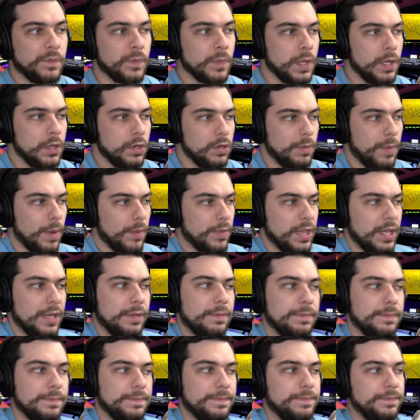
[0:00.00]
Do you remember
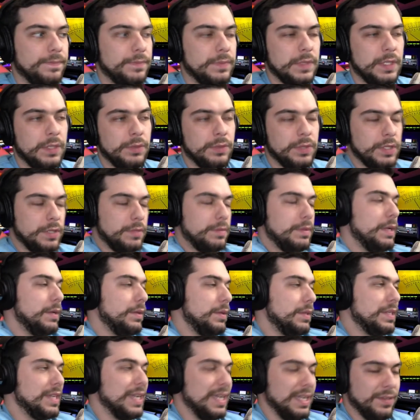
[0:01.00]
that? It was
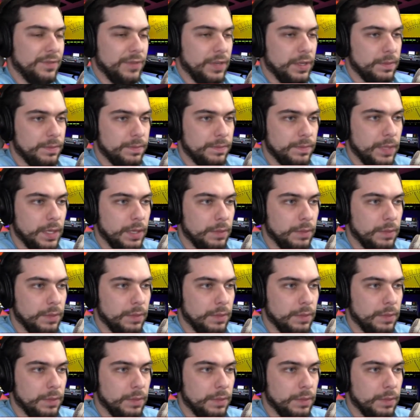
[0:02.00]
kind of a